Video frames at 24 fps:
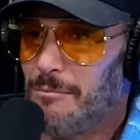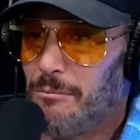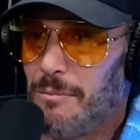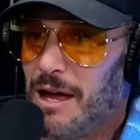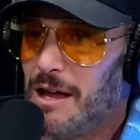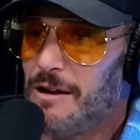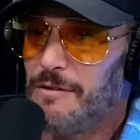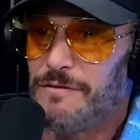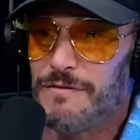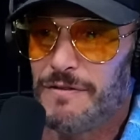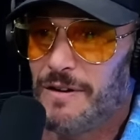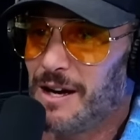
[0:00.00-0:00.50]

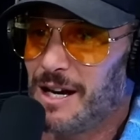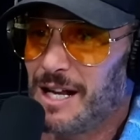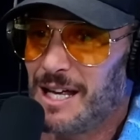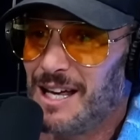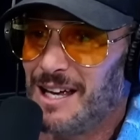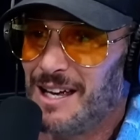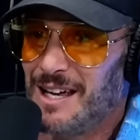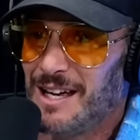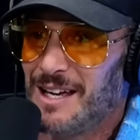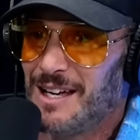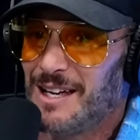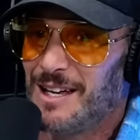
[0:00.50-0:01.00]
make
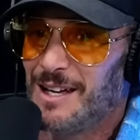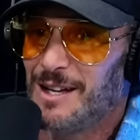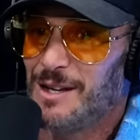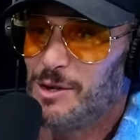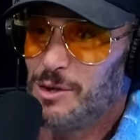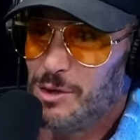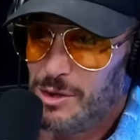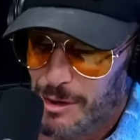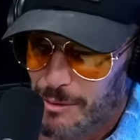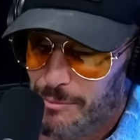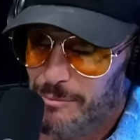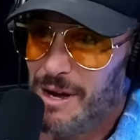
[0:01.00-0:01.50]
funny
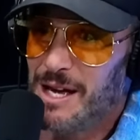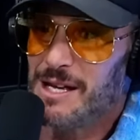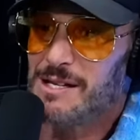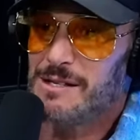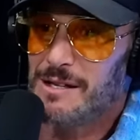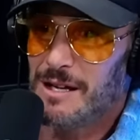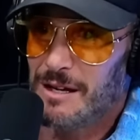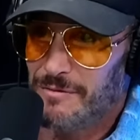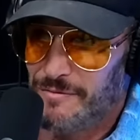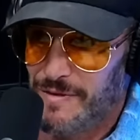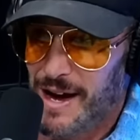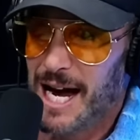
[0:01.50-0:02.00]

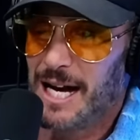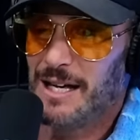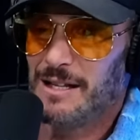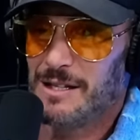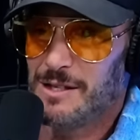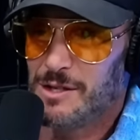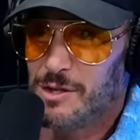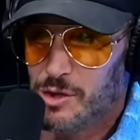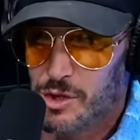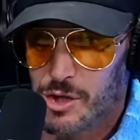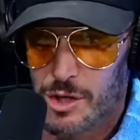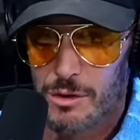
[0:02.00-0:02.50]
domestic
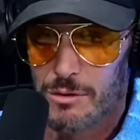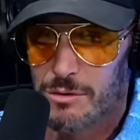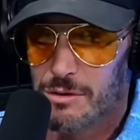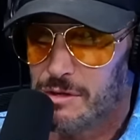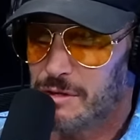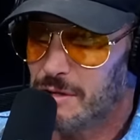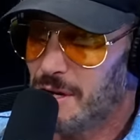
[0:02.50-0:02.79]
violence jokes.